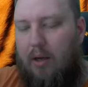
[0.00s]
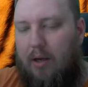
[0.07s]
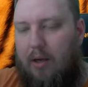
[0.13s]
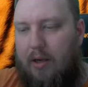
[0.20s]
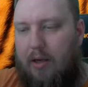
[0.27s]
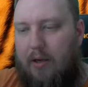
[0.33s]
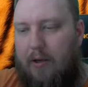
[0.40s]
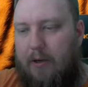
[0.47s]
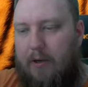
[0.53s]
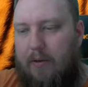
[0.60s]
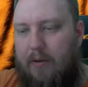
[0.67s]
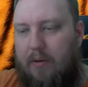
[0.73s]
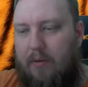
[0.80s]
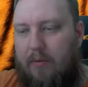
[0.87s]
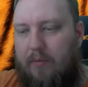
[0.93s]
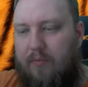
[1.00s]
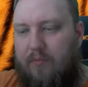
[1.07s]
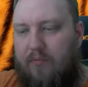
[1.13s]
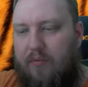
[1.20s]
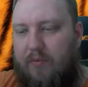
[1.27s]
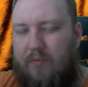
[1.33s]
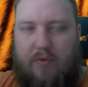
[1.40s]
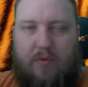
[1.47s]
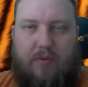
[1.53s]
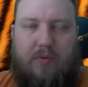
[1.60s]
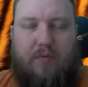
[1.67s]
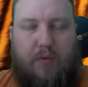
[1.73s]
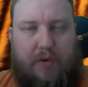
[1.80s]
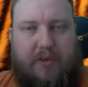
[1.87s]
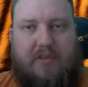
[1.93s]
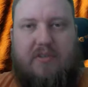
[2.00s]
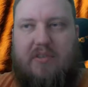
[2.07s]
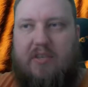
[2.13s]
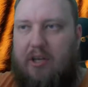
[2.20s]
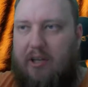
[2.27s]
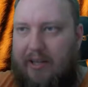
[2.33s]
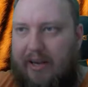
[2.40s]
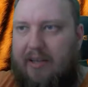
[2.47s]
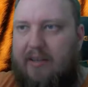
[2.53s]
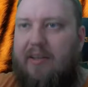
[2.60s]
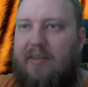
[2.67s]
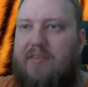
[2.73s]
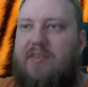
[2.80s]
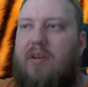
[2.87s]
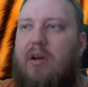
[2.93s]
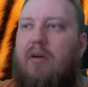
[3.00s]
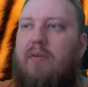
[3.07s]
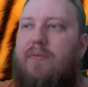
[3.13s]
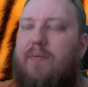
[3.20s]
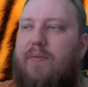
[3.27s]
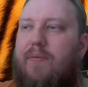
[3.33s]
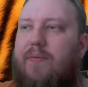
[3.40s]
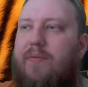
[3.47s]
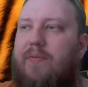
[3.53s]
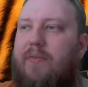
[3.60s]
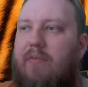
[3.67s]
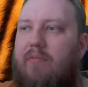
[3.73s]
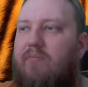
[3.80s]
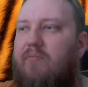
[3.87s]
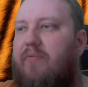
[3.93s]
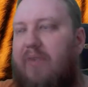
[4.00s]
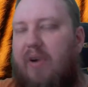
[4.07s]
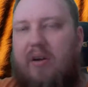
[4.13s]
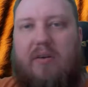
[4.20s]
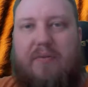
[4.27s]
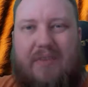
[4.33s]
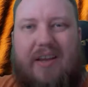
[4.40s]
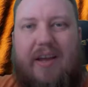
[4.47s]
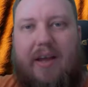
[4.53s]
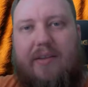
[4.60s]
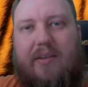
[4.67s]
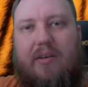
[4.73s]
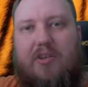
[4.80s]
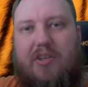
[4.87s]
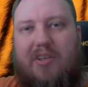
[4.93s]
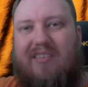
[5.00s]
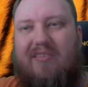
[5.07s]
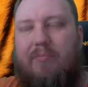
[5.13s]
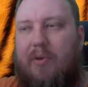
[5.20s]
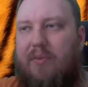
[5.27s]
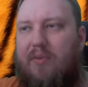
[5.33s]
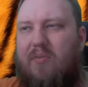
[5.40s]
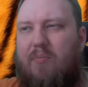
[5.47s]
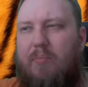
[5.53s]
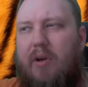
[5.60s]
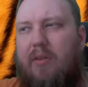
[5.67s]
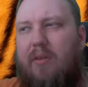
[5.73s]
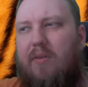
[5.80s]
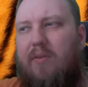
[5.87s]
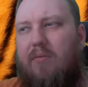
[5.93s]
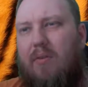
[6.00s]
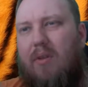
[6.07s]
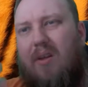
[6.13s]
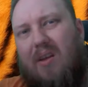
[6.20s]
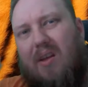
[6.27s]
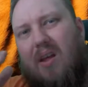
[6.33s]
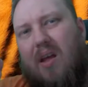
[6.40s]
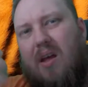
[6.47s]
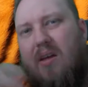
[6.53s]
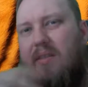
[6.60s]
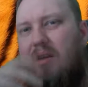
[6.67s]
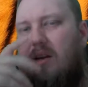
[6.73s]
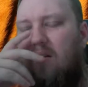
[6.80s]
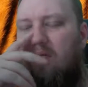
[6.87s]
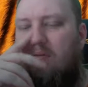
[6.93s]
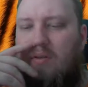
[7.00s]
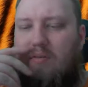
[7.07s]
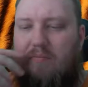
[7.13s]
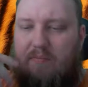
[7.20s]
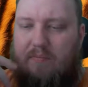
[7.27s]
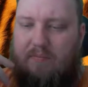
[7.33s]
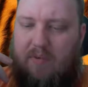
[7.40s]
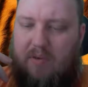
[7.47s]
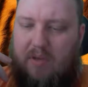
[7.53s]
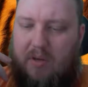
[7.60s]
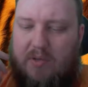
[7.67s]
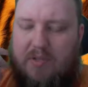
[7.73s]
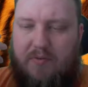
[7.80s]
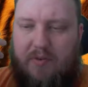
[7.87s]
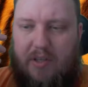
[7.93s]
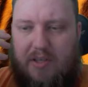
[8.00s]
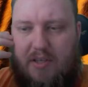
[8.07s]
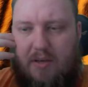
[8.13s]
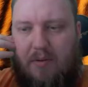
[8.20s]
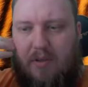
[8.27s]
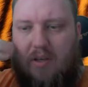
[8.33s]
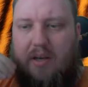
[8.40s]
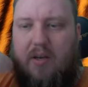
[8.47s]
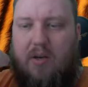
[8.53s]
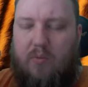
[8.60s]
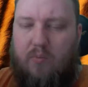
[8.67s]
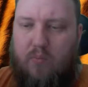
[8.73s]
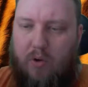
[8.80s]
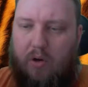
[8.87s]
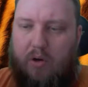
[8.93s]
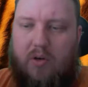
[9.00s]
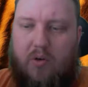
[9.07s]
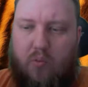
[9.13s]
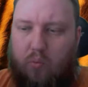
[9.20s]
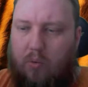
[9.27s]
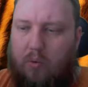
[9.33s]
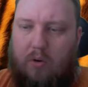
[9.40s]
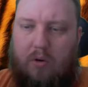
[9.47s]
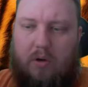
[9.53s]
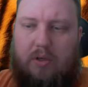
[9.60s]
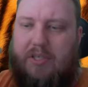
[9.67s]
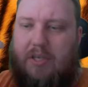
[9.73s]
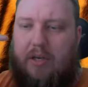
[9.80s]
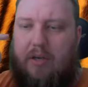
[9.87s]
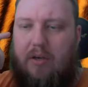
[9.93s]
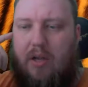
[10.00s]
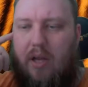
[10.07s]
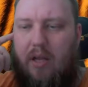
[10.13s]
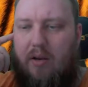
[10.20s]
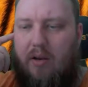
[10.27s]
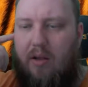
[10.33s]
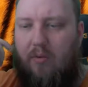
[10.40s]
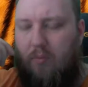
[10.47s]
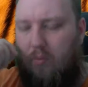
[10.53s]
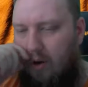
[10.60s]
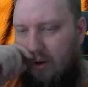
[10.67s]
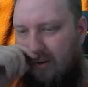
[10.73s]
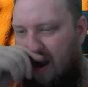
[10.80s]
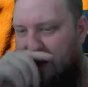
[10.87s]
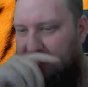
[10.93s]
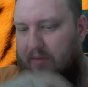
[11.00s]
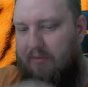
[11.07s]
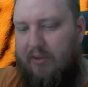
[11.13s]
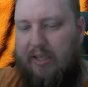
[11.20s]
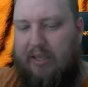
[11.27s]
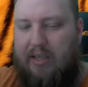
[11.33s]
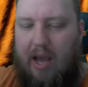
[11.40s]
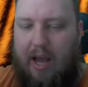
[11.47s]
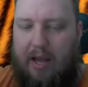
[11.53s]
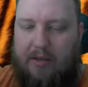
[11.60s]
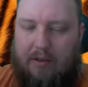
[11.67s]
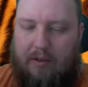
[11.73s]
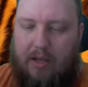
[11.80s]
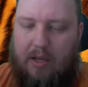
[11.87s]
For instance, collecting stuff. Fair enough, they had the achievements, but it wasn't really something I could work towards and try to actively get.